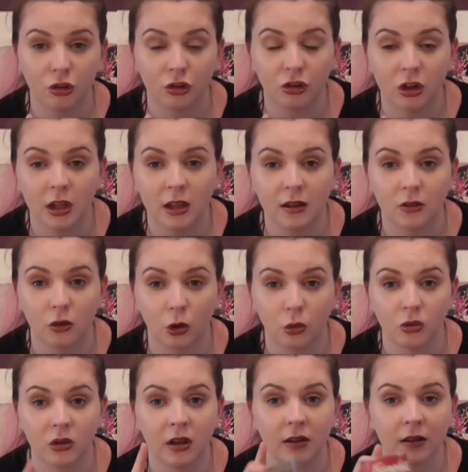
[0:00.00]
cheese
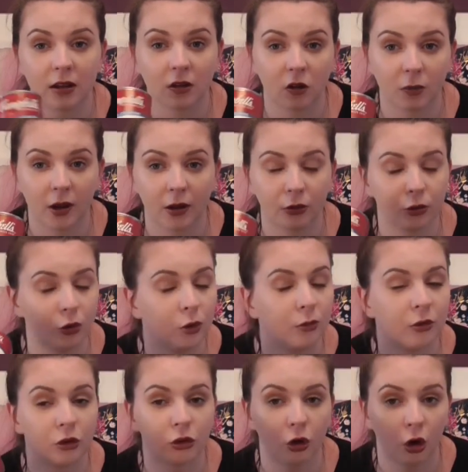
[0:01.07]
toasties in tomato soup,
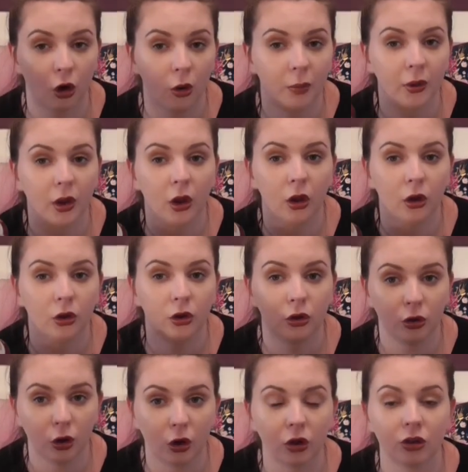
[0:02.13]
top
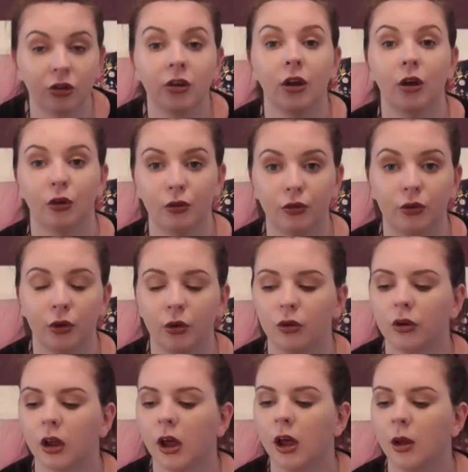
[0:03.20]
notch
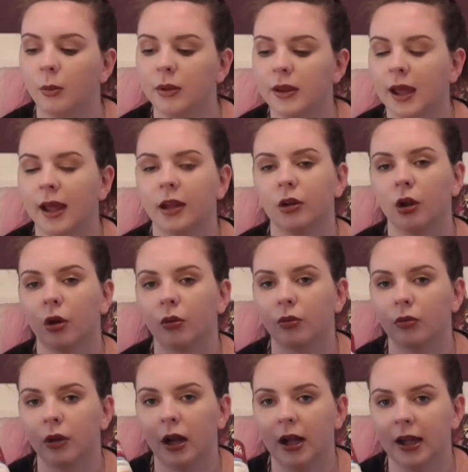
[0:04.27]
food. But yeah, no,
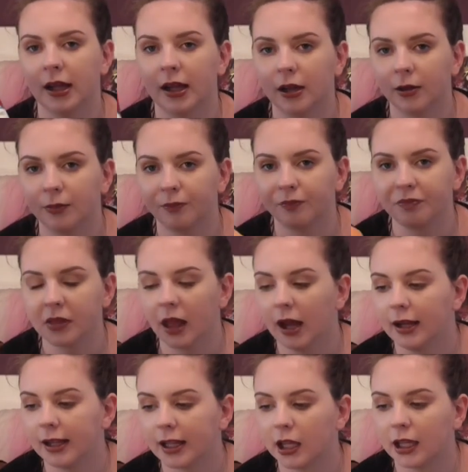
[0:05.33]
I like
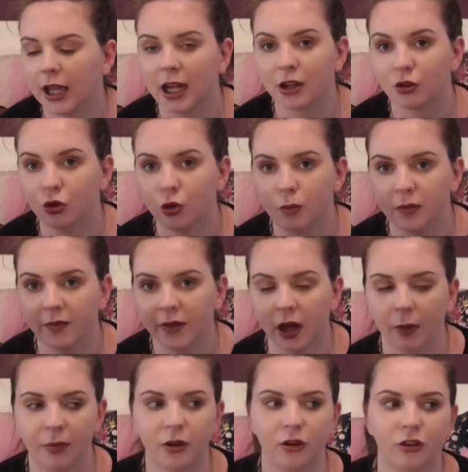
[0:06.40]
a can of soup in the
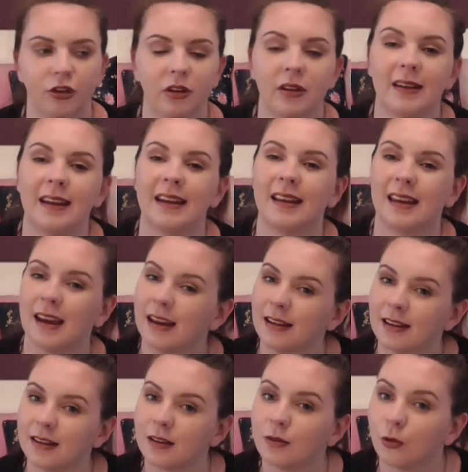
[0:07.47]
cupboard just in
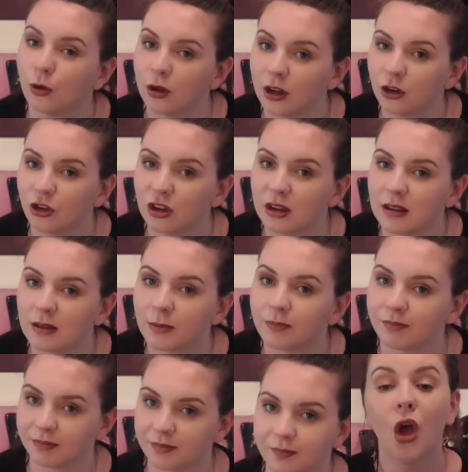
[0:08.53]
case for lunches.
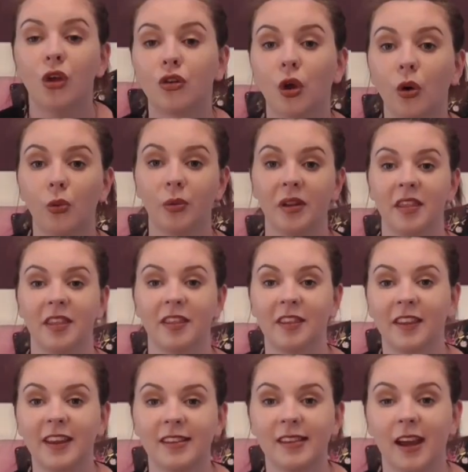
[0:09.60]
So one of the other
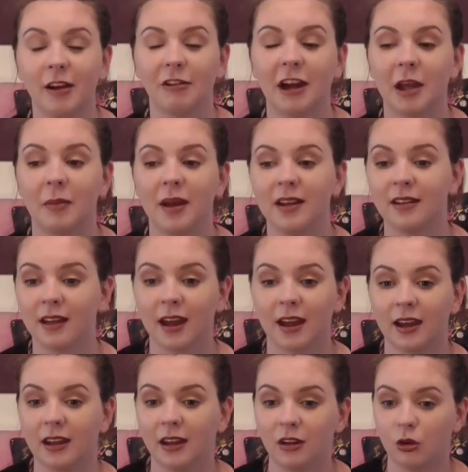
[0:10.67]
things I recommend,
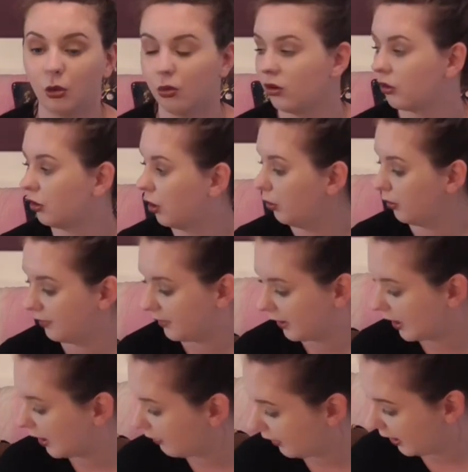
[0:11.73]
I don't know if I have